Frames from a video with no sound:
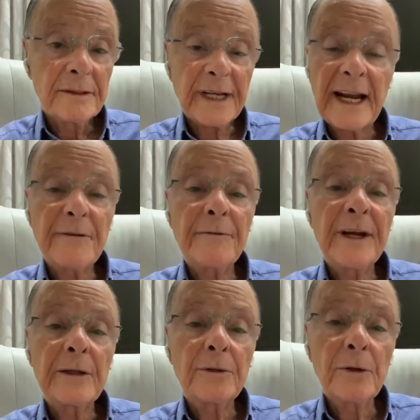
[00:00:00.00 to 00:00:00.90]
Do you
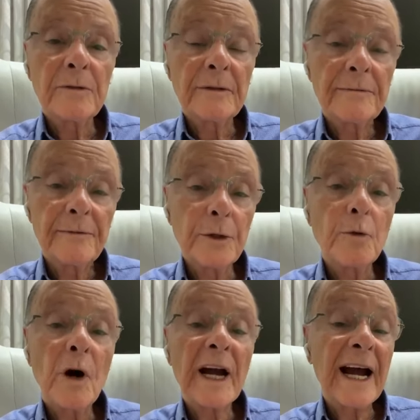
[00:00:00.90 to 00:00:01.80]
think it's in
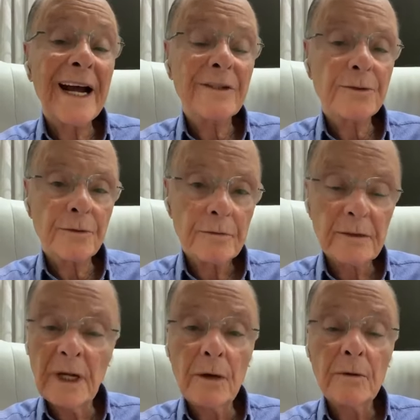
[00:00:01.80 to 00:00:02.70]
vain? Um Was by
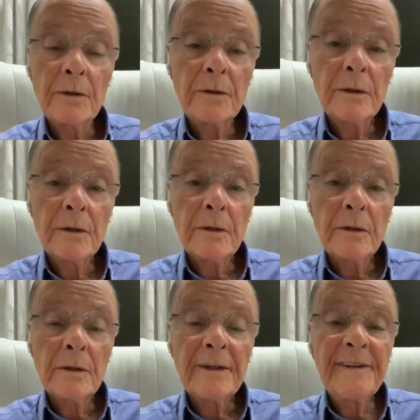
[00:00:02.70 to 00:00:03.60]
chance?
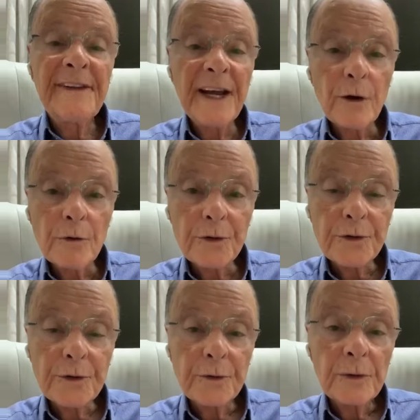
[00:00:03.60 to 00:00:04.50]
No,
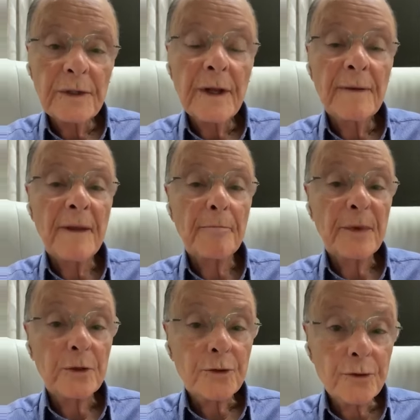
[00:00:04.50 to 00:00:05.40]
God,
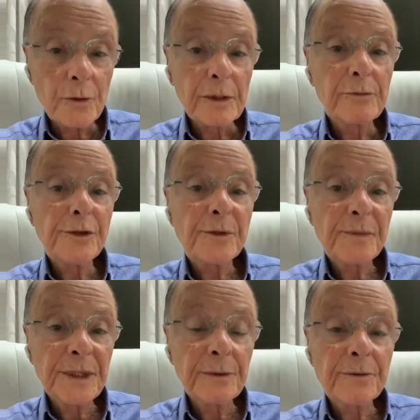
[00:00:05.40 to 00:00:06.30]
through
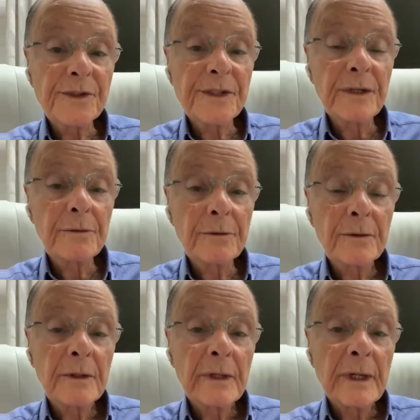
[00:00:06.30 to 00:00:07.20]
the Holy
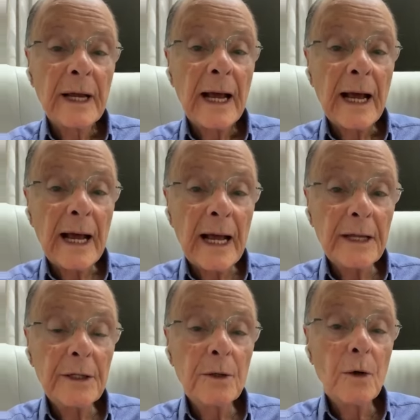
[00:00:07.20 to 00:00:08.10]
Spirit,
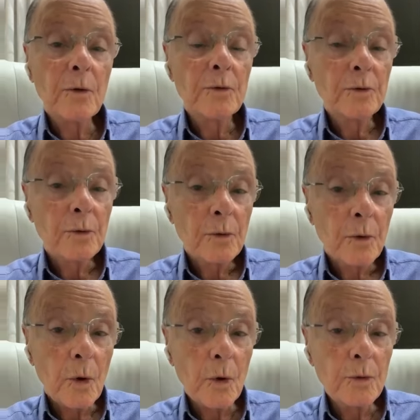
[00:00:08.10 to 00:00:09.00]
guided
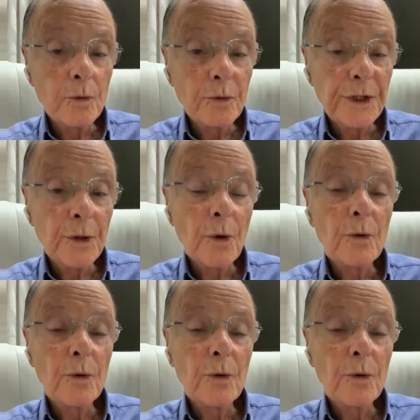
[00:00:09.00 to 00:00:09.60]
you here